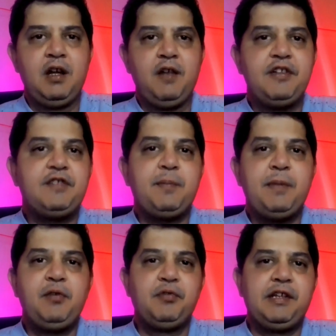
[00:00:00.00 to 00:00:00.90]
which we have
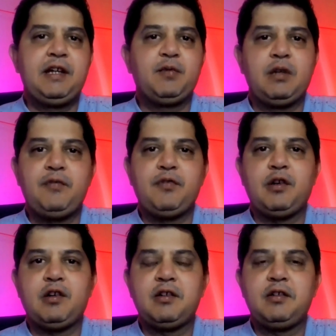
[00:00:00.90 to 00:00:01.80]
been using it only
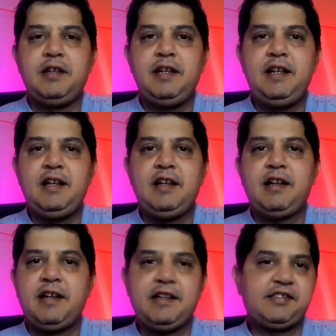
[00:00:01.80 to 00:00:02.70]
for the
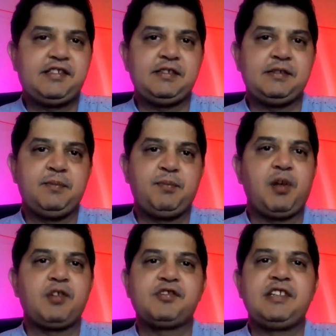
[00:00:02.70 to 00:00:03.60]
text
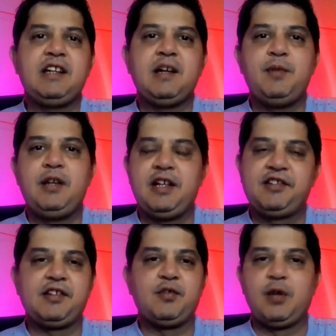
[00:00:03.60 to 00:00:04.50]
processing
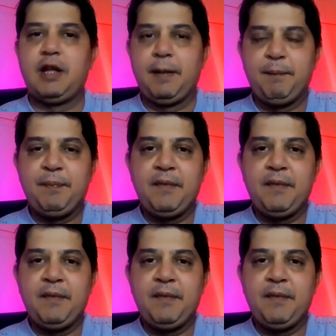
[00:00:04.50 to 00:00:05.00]
abilities only.